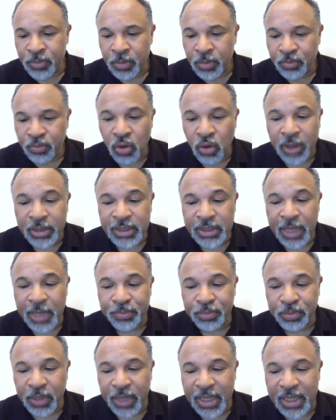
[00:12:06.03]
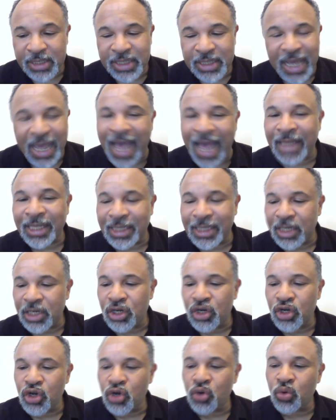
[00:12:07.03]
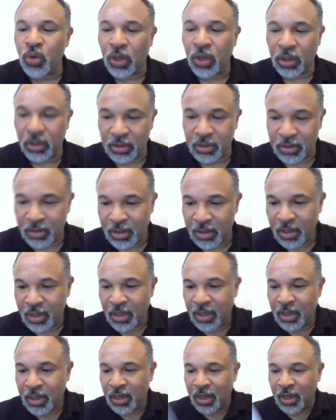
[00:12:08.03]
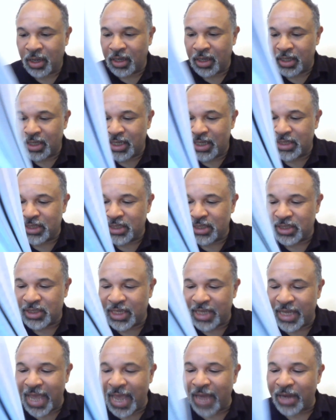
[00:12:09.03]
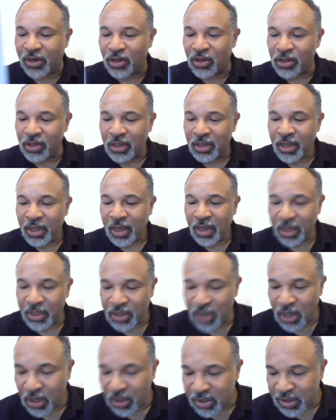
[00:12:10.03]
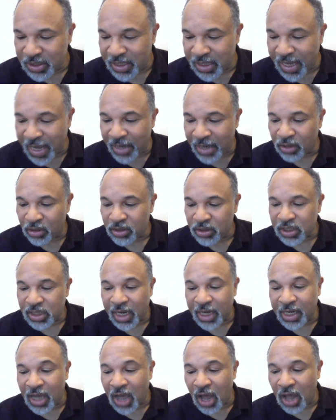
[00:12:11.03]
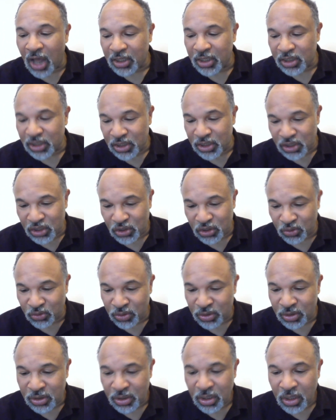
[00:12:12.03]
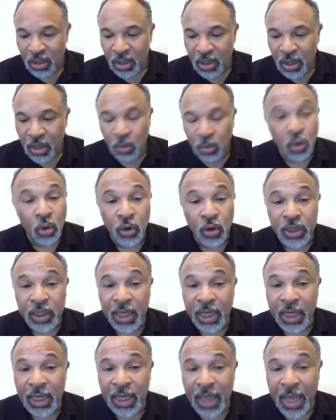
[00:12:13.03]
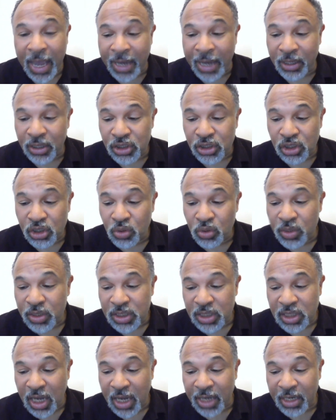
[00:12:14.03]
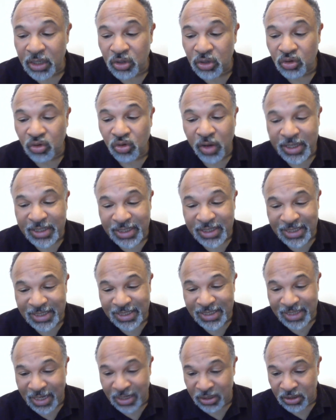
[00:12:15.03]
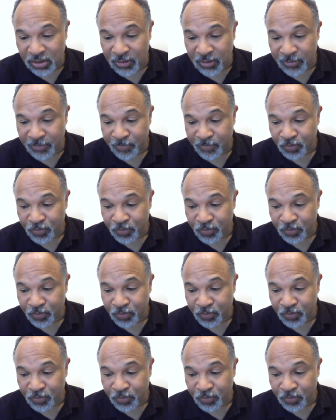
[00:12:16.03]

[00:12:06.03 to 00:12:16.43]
Poitier plays Alan Newell. He's a young Seattle psychology student working at a suicide crisis center.